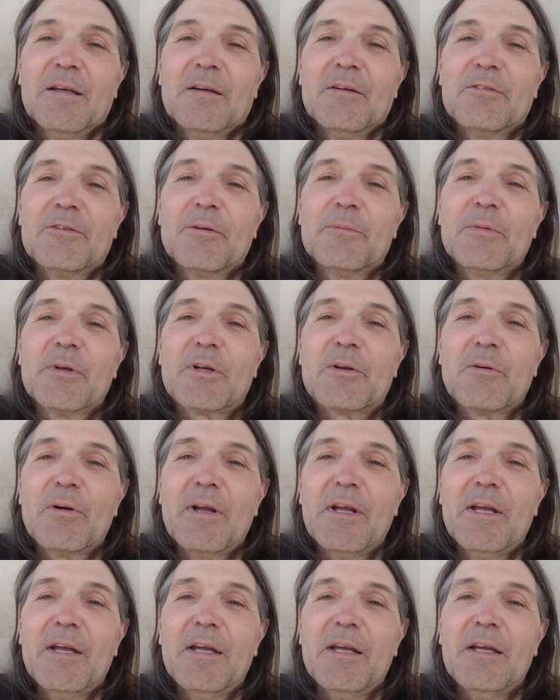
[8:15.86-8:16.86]
From the
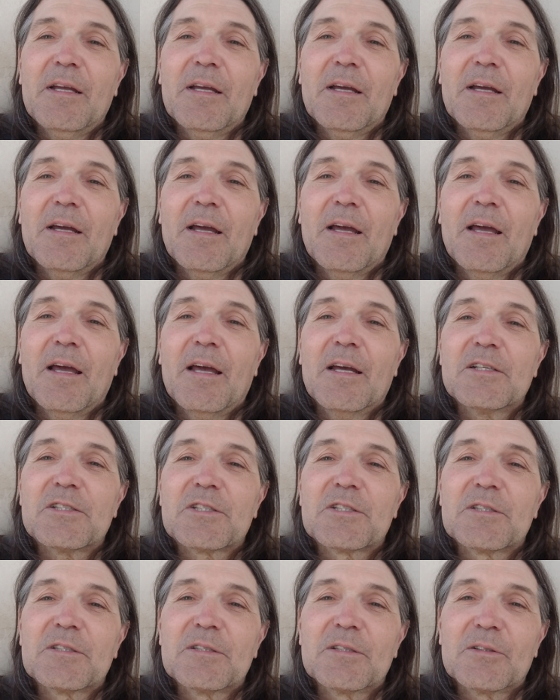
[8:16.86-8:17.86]
gray
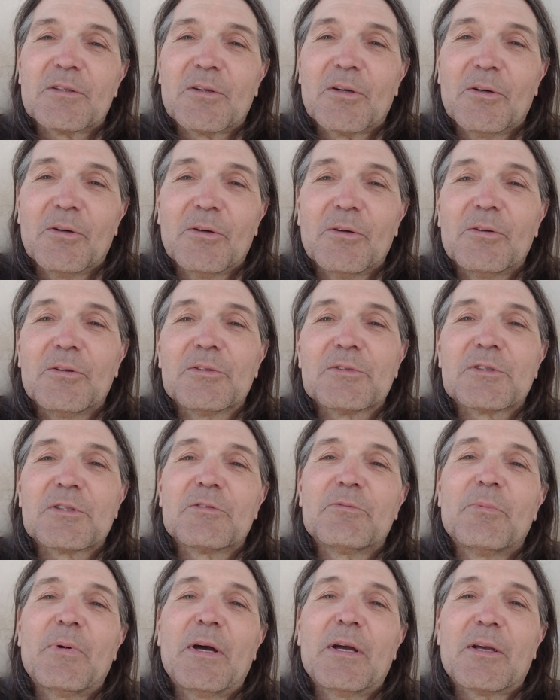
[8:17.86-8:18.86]
ashes and coals
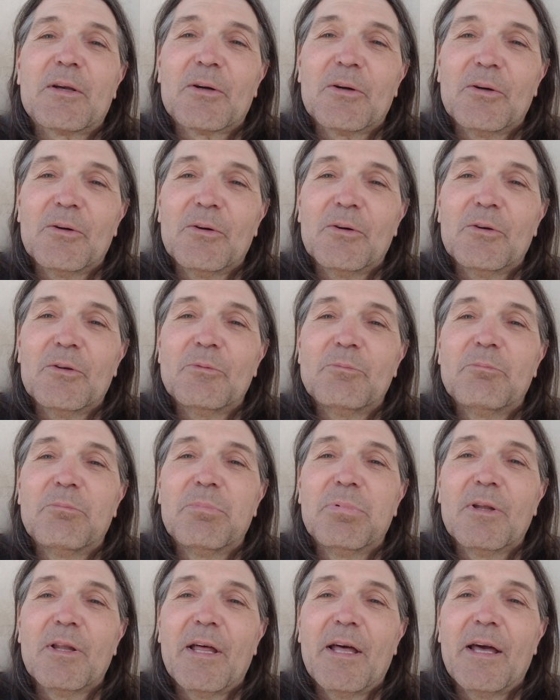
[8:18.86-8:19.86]
of my cold,
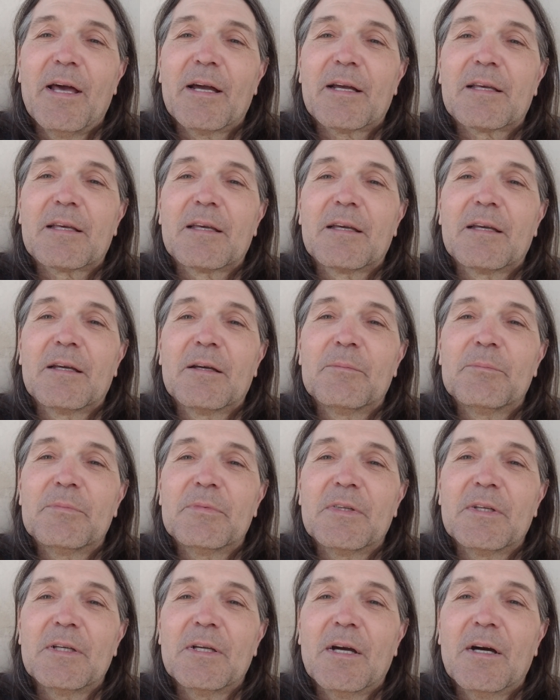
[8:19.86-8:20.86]
black,
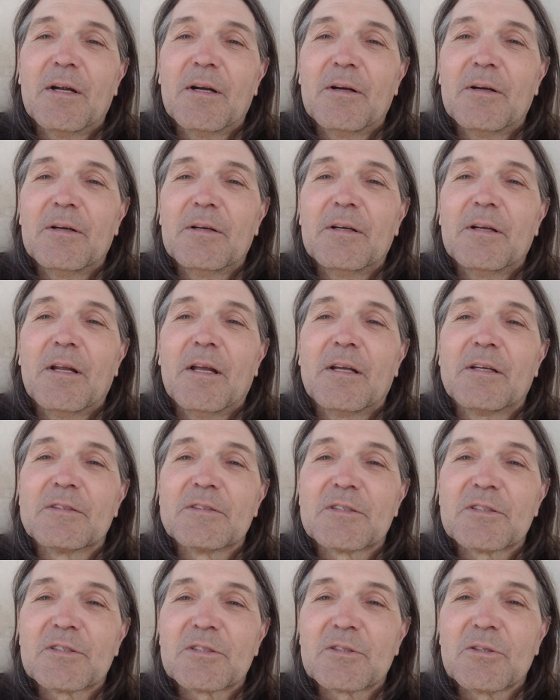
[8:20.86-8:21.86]
empty heart and
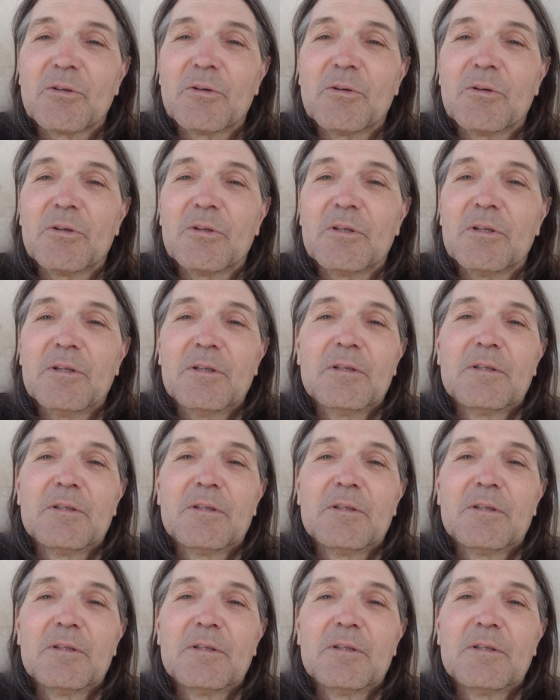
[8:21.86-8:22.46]
soul,